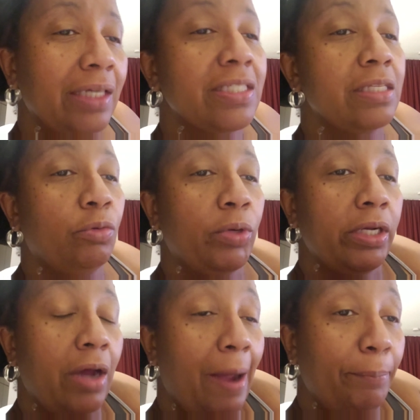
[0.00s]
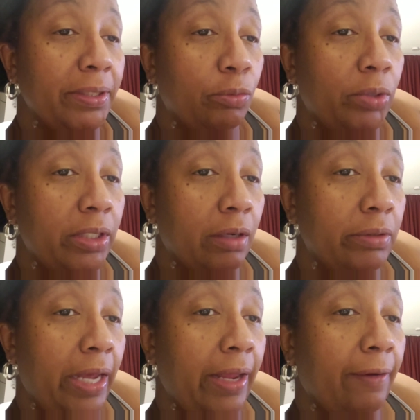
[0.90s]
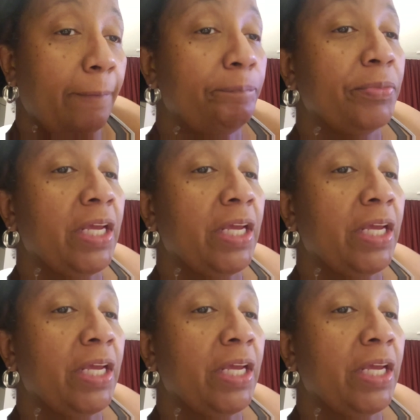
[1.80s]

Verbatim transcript: Because the window, I put the window down.